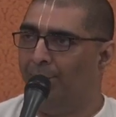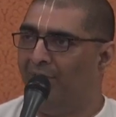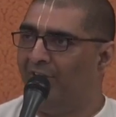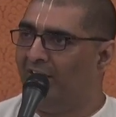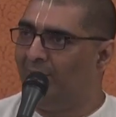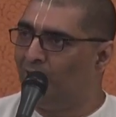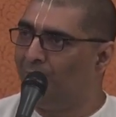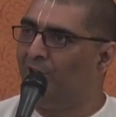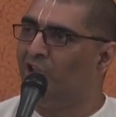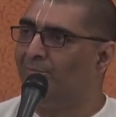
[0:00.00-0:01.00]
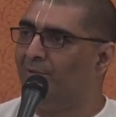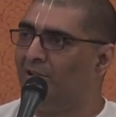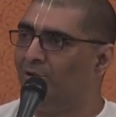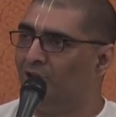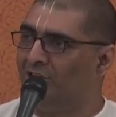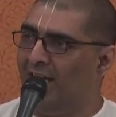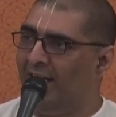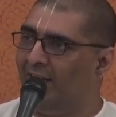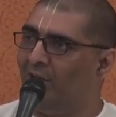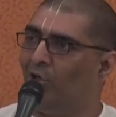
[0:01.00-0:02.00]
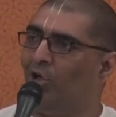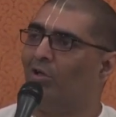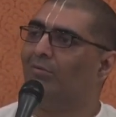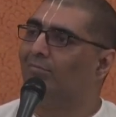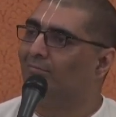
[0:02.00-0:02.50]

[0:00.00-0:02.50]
But when it comes to principles, you stand like a rock.